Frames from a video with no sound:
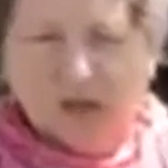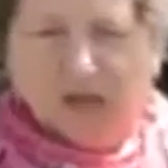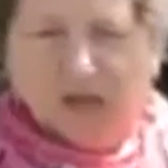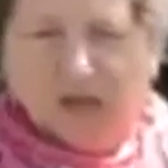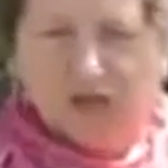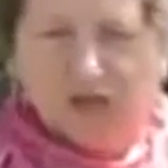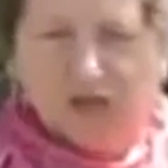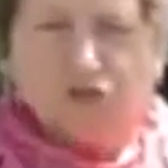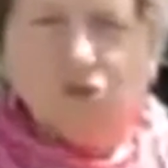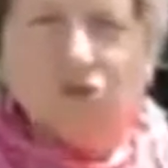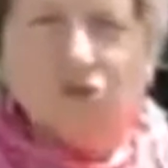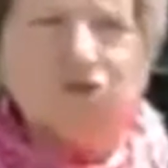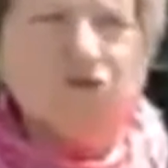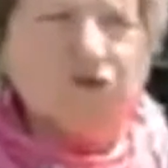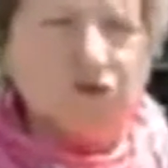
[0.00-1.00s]
used to work
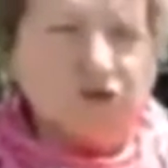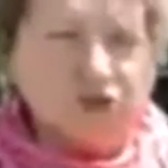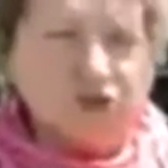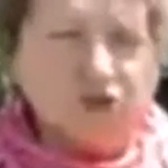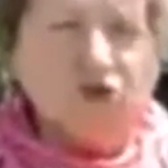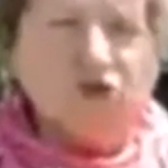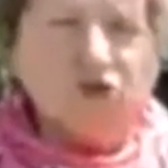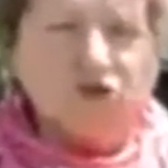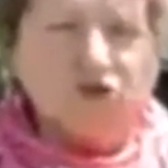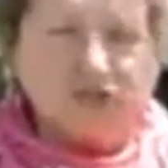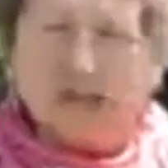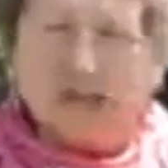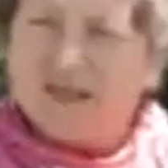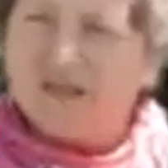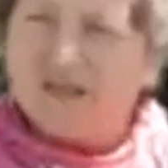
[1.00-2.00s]
for a church
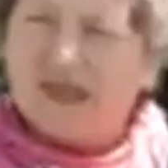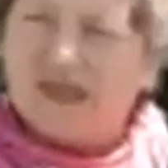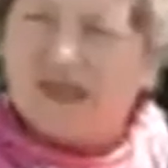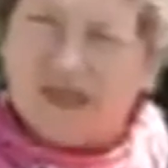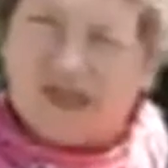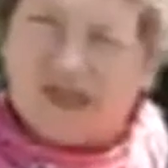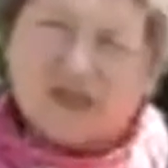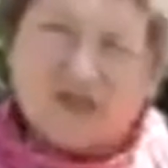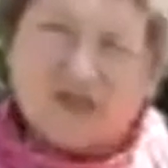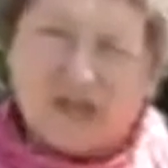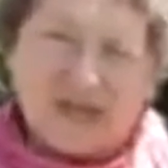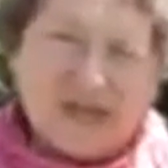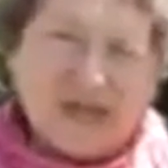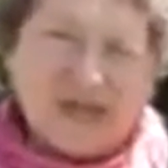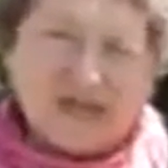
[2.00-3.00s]
and they
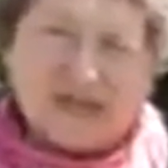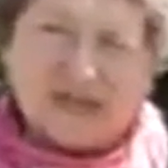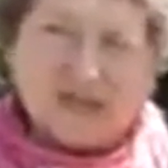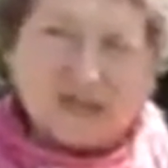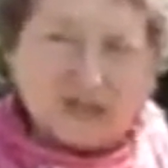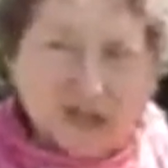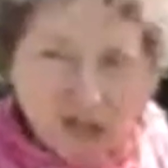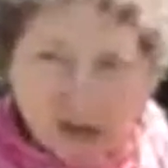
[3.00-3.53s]
actually had an